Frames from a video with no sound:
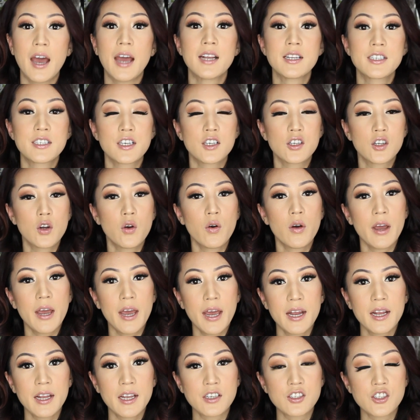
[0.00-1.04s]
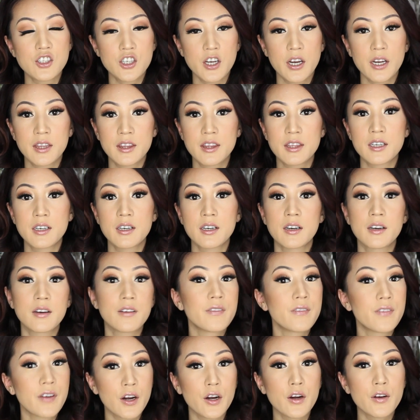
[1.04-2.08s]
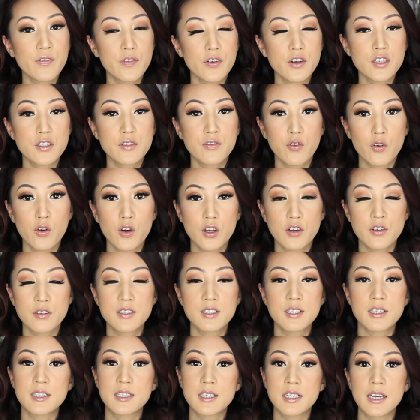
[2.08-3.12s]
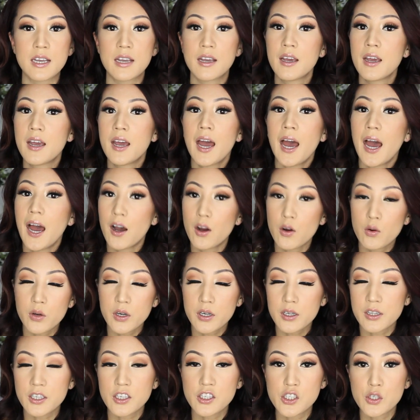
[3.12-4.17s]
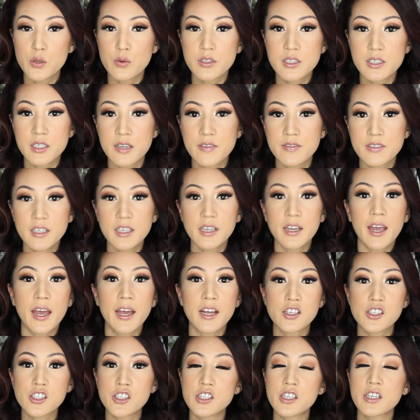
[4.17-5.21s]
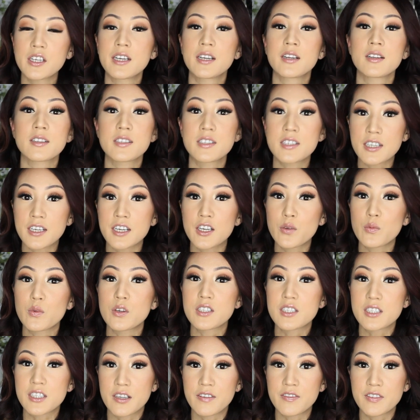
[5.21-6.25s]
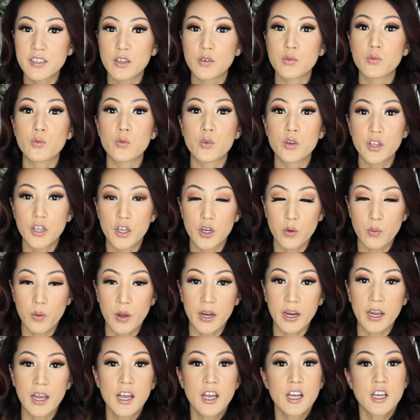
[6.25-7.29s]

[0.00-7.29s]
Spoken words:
I did go ahead and check the very first foils to see how quickly she was lifting, and she indeed was lifting really quick.